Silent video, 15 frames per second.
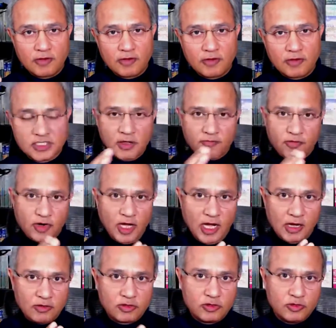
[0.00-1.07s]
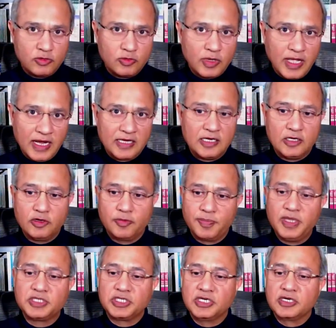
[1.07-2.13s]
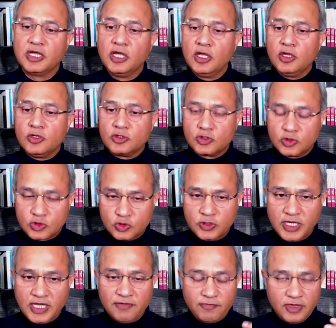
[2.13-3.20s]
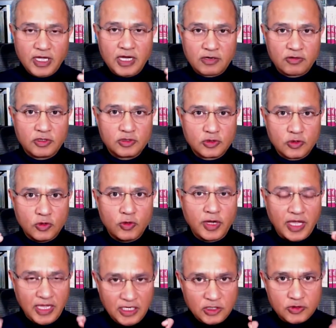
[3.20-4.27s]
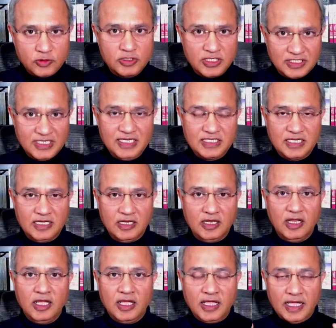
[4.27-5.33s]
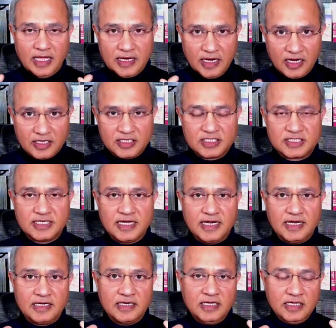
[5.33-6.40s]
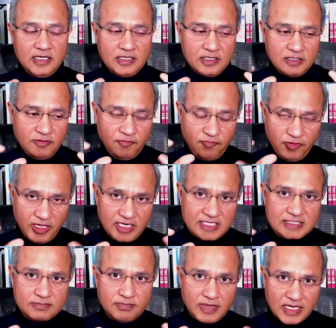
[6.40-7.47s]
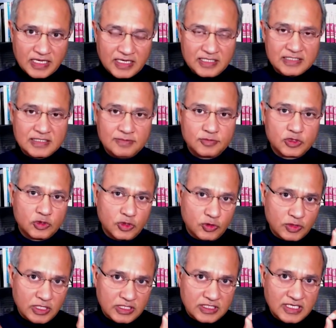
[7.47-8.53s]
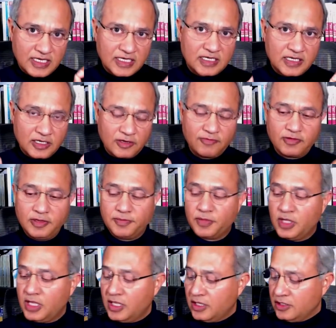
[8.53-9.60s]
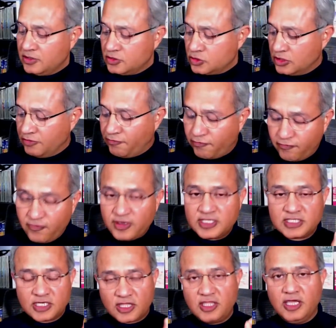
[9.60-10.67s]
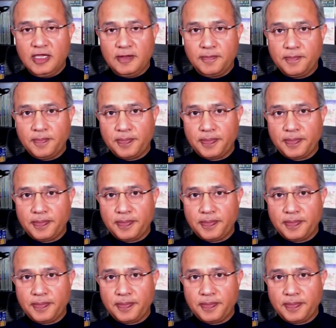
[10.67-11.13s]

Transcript: decision how to handle your patient. So today we are going to go into the detail and understand various mechanisms so you can take care of them. So the first thing